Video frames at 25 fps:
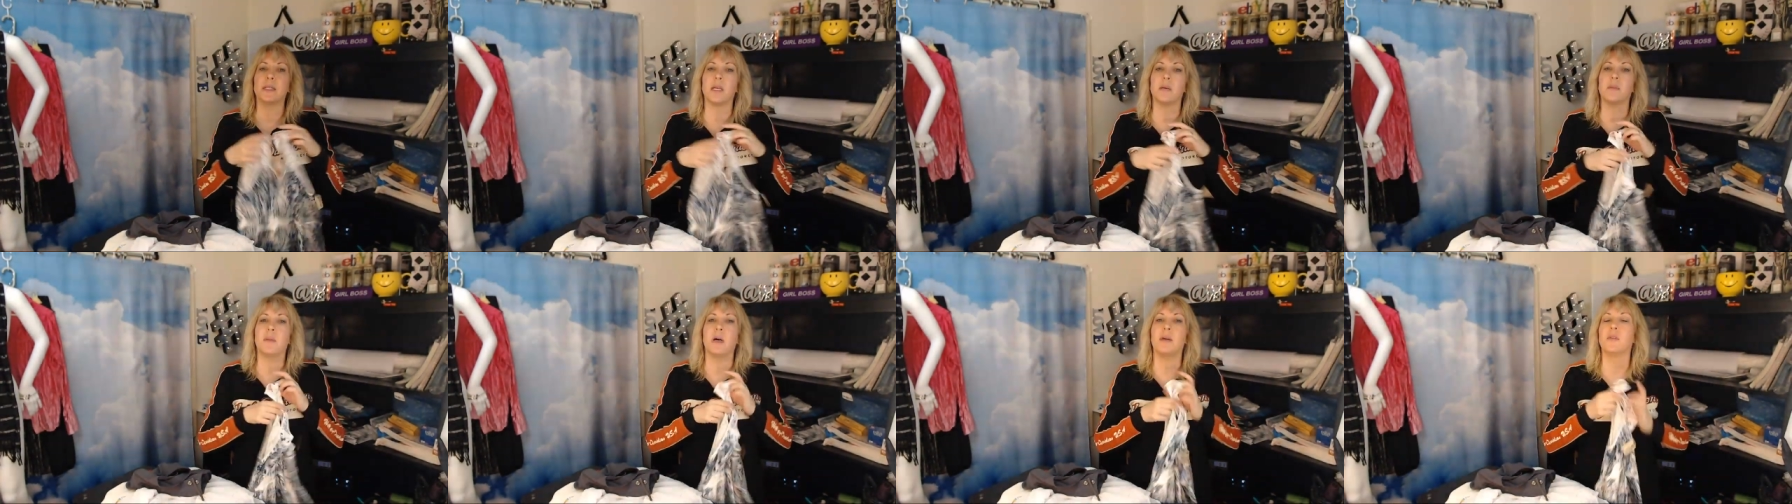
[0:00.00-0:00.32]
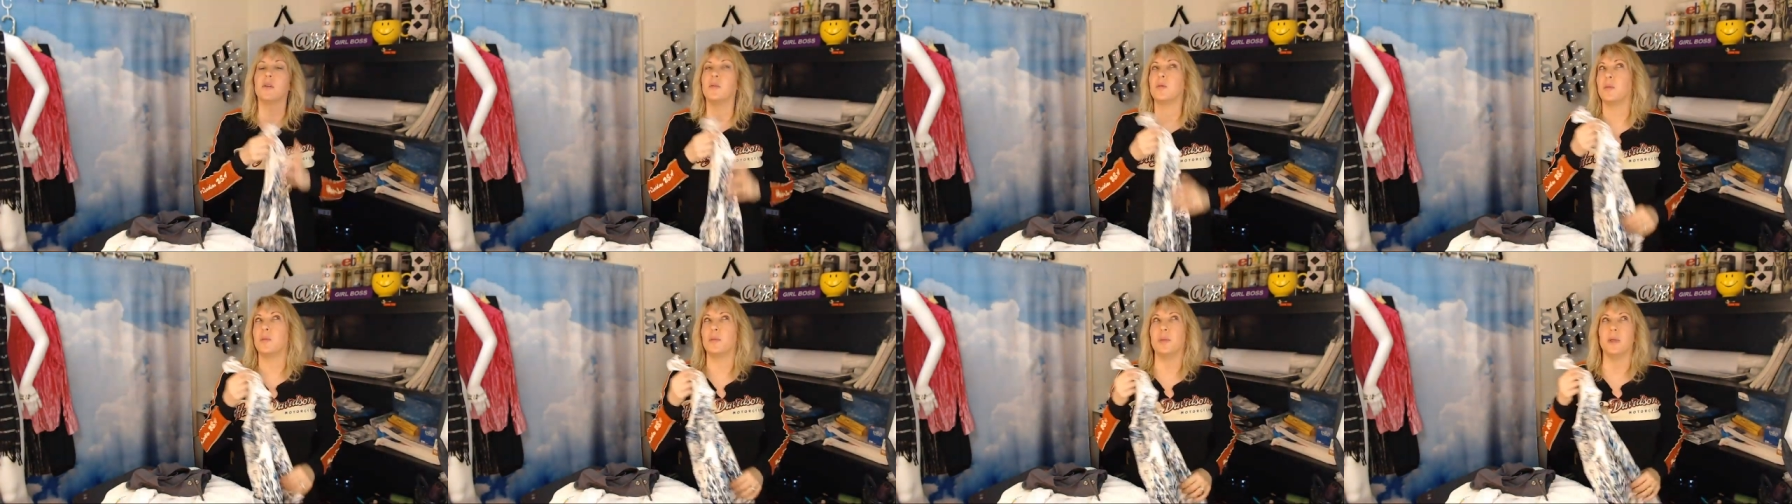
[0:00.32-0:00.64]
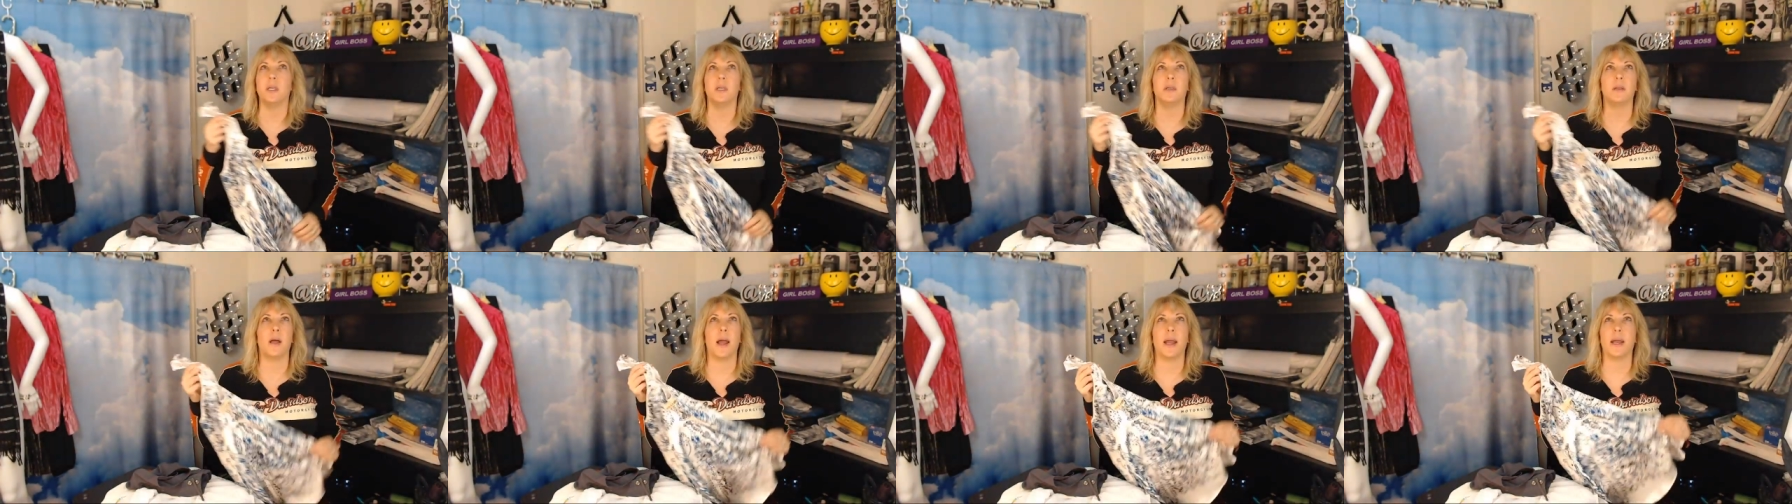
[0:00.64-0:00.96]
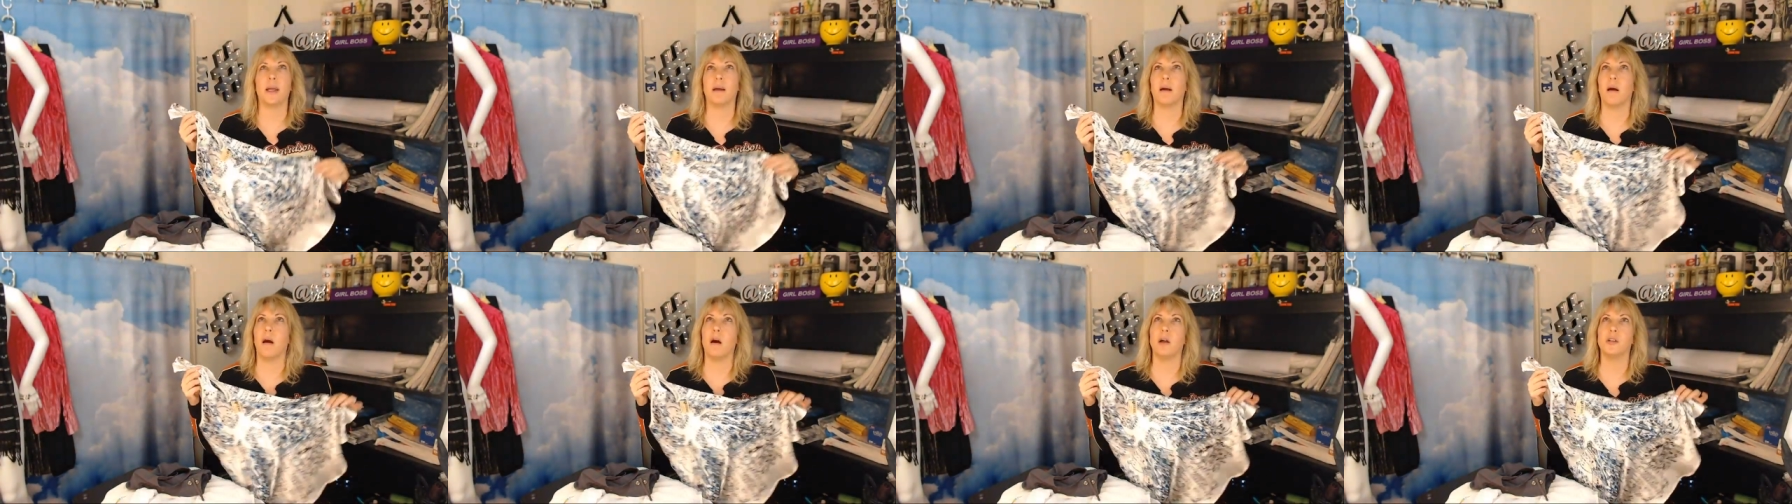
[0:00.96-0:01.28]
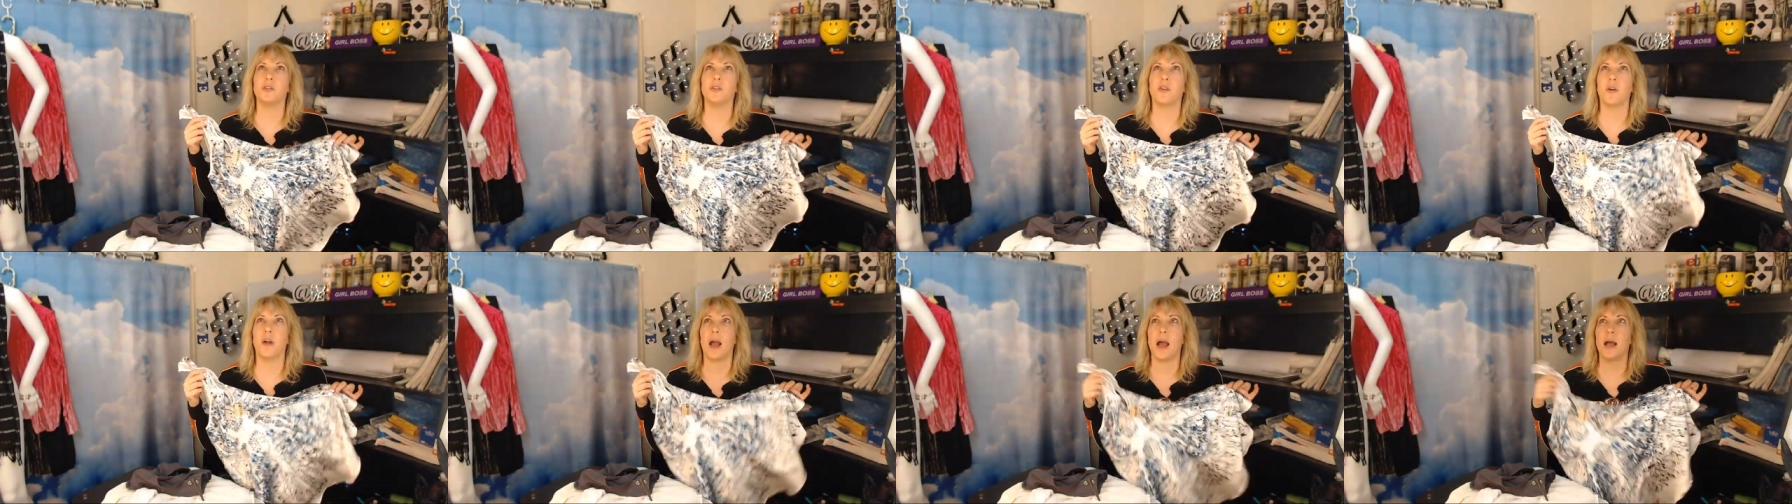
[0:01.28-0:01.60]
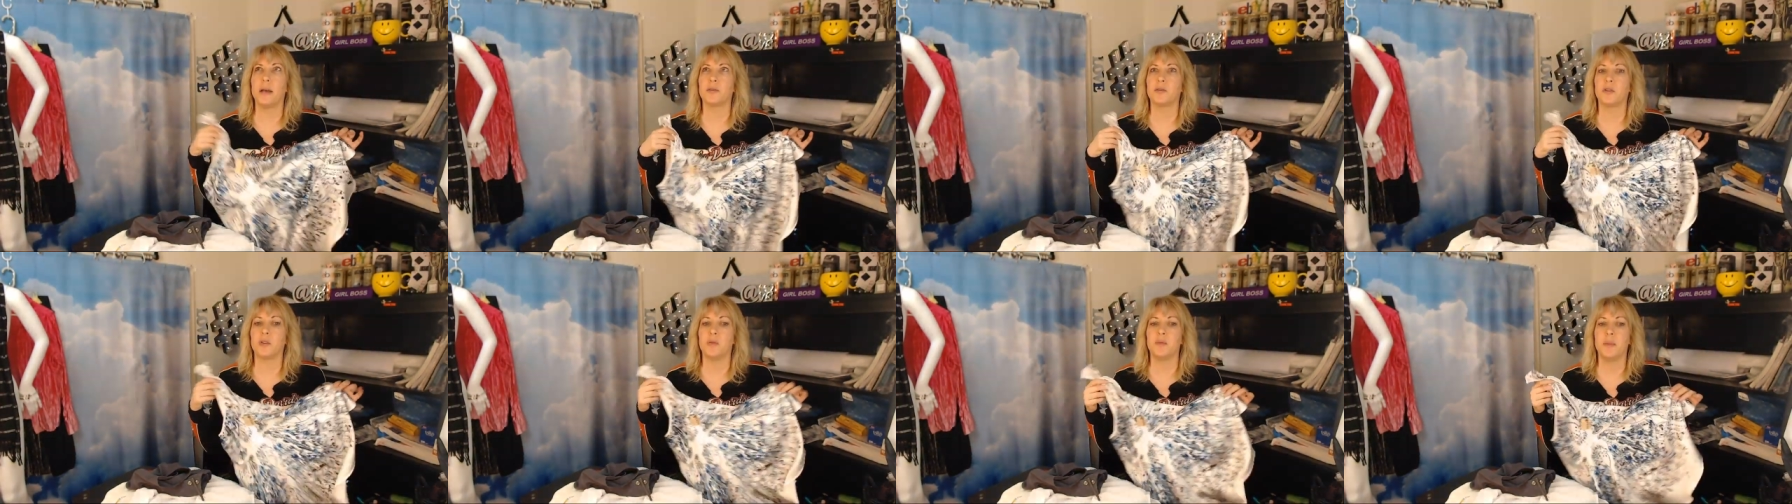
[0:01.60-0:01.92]
Some of it will be like
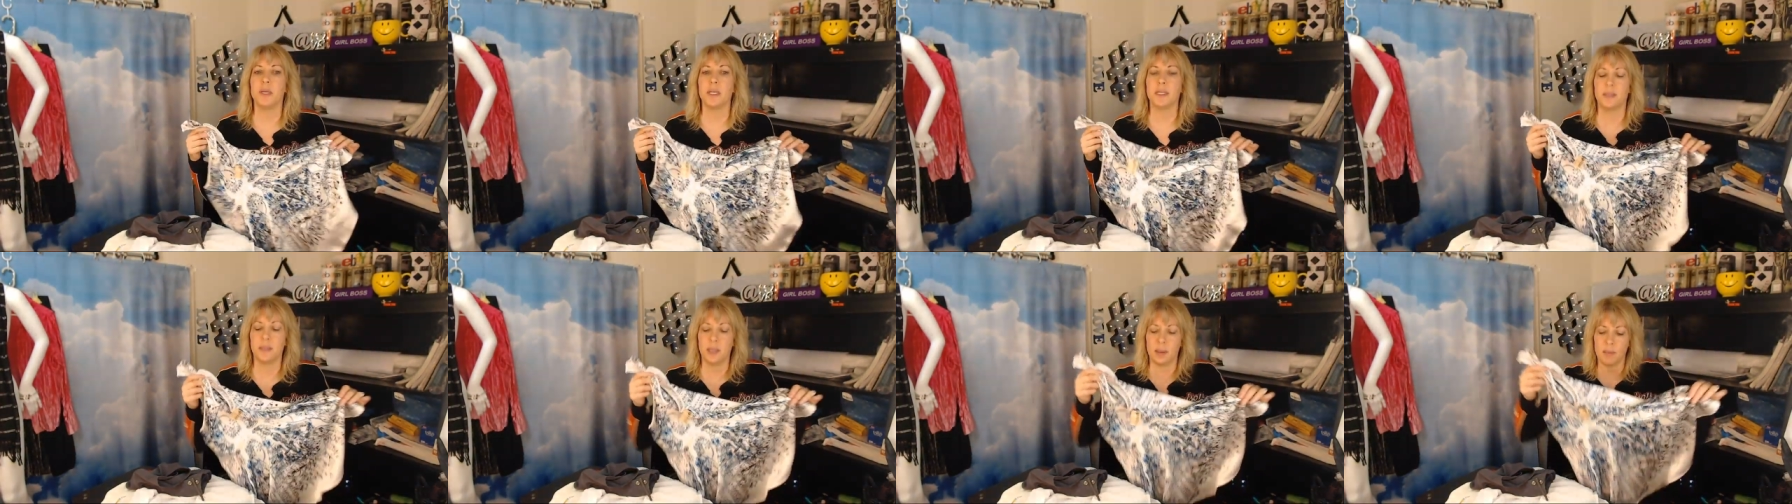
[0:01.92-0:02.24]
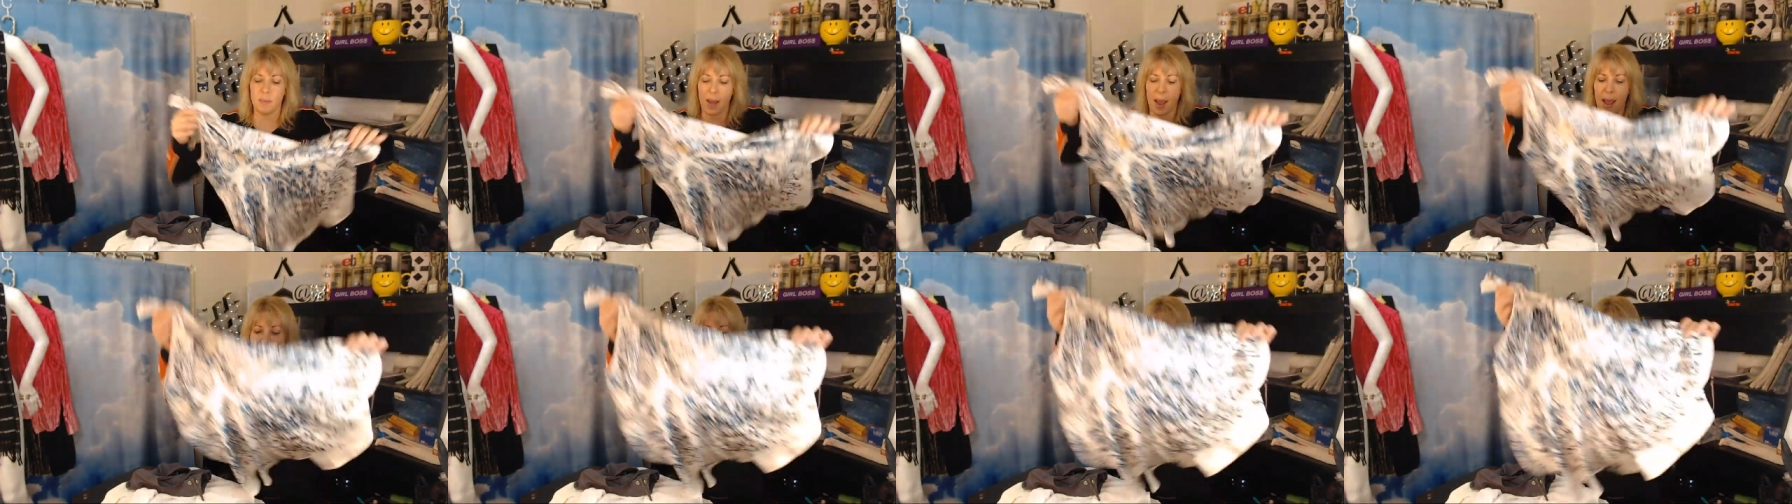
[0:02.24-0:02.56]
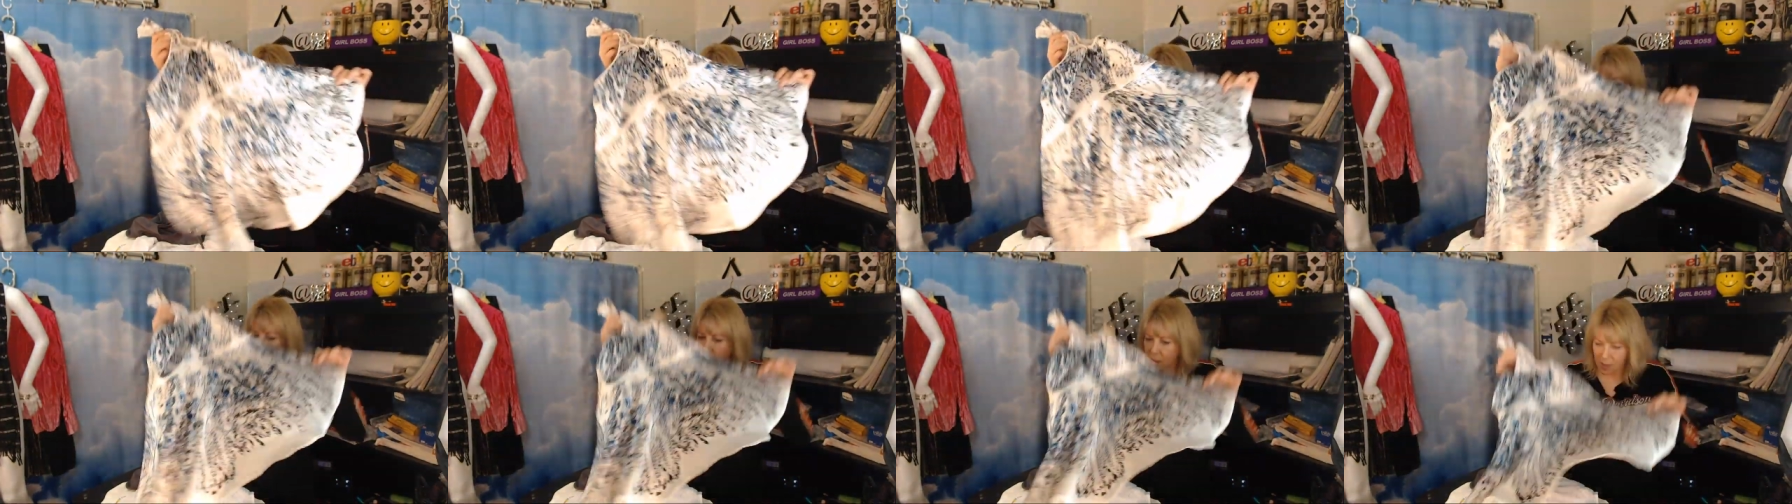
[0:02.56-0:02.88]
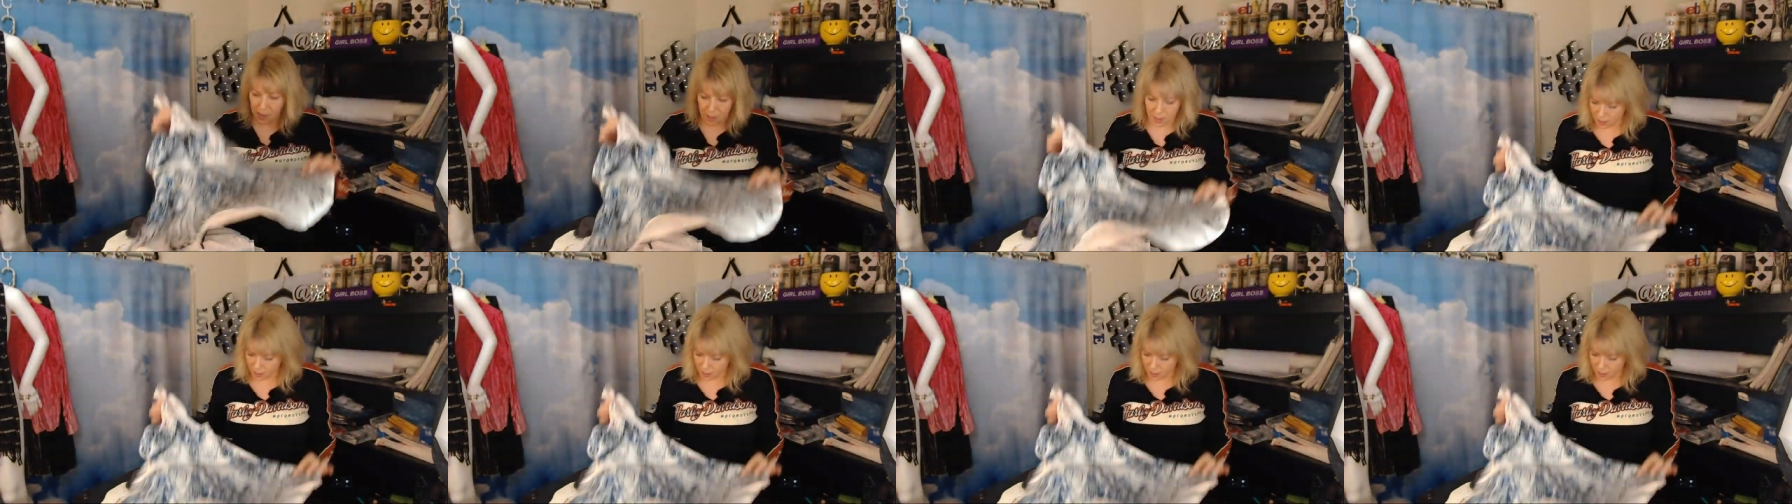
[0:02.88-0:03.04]
contrast or mix and match.